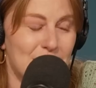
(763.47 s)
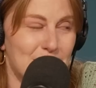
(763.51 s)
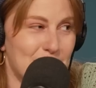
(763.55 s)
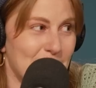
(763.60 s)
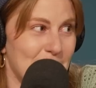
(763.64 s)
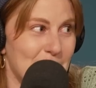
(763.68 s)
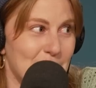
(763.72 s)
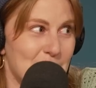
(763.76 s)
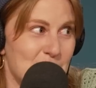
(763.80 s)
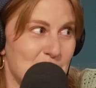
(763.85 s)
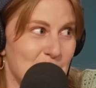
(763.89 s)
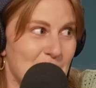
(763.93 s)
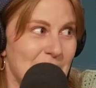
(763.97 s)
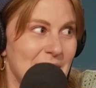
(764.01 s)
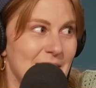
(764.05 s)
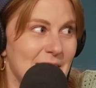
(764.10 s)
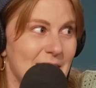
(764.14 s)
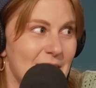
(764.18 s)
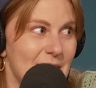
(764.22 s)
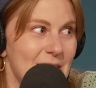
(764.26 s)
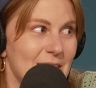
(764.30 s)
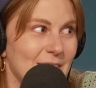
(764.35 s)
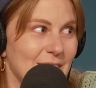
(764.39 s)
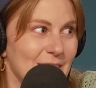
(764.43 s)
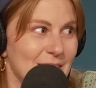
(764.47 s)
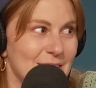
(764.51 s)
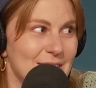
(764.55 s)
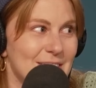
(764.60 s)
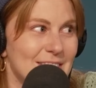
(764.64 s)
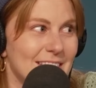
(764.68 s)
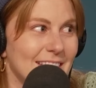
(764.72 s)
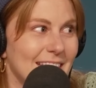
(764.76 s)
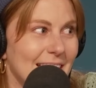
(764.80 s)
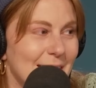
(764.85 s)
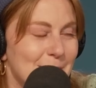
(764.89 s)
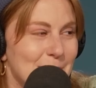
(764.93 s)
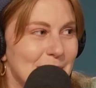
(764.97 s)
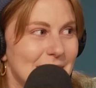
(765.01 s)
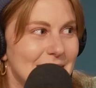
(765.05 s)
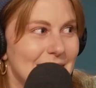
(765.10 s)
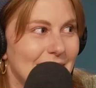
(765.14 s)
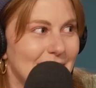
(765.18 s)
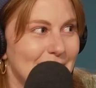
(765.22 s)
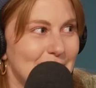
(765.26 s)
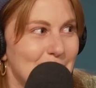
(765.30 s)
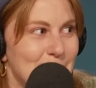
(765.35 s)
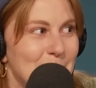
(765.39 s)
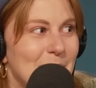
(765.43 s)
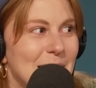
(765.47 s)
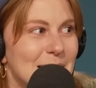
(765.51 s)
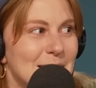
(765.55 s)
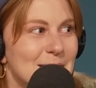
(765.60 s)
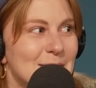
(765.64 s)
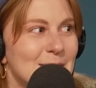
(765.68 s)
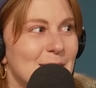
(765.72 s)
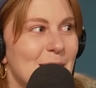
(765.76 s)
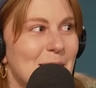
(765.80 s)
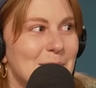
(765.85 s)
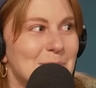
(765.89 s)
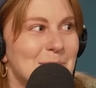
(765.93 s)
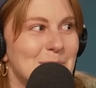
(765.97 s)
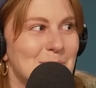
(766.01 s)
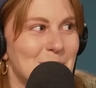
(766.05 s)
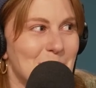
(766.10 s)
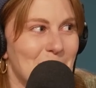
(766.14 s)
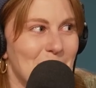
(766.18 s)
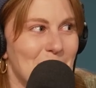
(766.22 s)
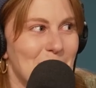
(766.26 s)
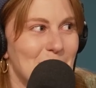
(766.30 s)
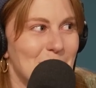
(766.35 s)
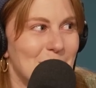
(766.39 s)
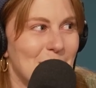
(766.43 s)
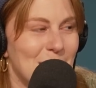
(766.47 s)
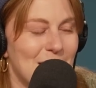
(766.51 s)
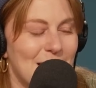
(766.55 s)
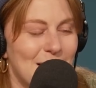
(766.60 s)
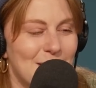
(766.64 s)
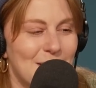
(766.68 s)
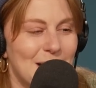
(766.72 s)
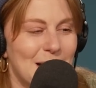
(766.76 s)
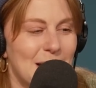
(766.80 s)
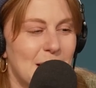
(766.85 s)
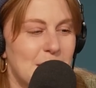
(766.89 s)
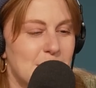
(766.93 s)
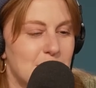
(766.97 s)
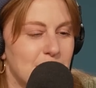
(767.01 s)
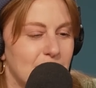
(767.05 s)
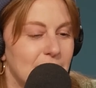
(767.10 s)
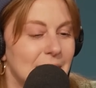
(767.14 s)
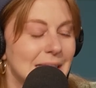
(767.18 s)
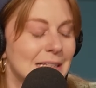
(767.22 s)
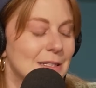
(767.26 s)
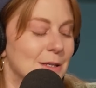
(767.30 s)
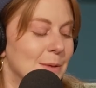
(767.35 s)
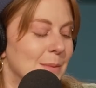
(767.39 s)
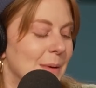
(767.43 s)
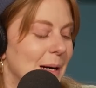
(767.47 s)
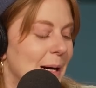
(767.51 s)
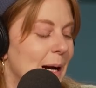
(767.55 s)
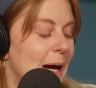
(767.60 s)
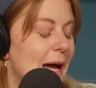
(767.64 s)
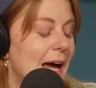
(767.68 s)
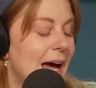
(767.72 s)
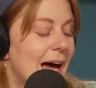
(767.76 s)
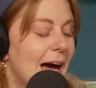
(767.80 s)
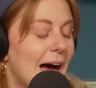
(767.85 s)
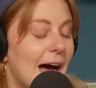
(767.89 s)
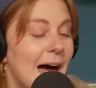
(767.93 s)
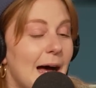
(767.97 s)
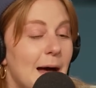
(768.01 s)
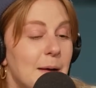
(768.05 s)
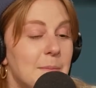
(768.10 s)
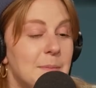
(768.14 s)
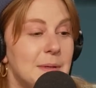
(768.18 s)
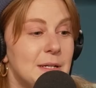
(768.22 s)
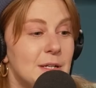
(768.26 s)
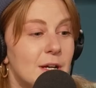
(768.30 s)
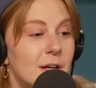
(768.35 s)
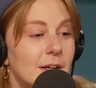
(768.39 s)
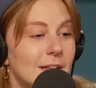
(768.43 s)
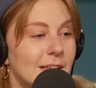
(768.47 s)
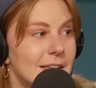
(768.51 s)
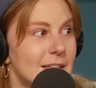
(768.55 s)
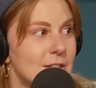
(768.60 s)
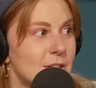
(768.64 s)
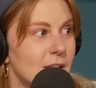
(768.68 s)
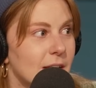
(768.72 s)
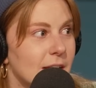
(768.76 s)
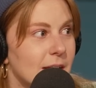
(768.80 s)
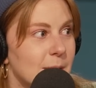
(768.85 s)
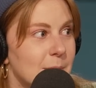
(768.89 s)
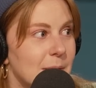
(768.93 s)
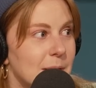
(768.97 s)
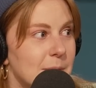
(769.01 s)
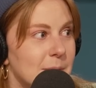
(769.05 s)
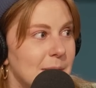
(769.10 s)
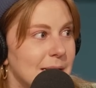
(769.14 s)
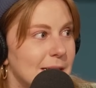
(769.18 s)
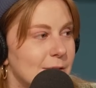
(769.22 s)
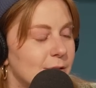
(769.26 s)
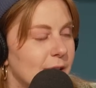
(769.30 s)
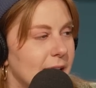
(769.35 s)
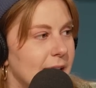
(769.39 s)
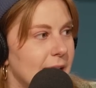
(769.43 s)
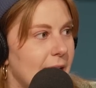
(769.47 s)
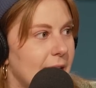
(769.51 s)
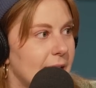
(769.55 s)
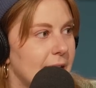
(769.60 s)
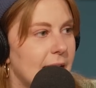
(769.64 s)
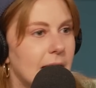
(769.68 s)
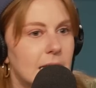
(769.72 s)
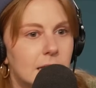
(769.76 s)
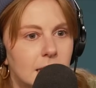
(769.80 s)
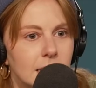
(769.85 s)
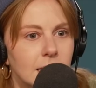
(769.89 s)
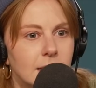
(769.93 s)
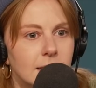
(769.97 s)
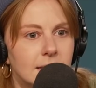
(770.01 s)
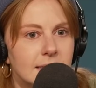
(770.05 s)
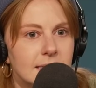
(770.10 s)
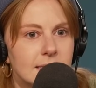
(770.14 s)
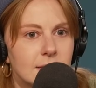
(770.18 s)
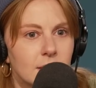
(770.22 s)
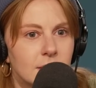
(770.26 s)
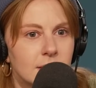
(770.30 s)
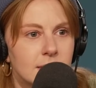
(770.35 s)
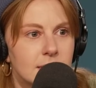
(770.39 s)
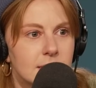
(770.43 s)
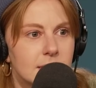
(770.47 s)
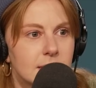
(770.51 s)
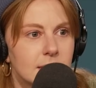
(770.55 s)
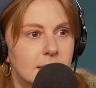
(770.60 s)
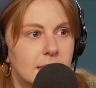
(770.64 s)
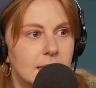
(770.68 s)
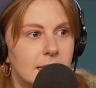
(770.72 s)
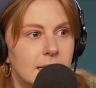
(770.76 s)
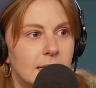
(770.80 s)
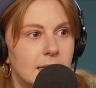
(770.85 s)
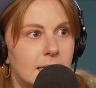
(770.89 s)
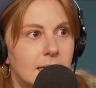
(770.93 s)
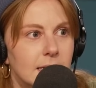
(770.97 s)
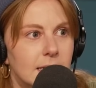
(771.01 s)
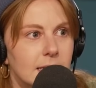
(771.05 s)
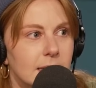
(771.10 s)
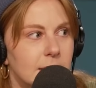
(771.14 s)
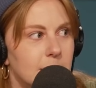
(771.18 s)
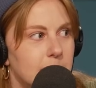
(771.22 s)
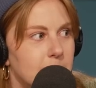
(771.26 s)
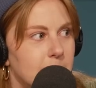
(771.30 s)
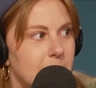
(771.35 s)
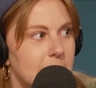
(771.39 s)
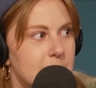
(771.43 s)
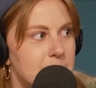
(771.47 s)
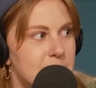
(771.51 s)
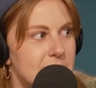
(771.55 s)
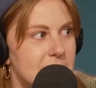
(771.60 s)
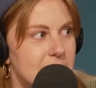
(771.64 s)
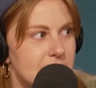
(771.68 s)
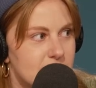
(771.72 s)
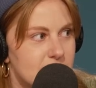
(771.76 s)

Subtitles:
pay you $20 to let me tell you my sob story about how I got a brain tumor. But no, let's talk about my train hat. I think this honestly it might be its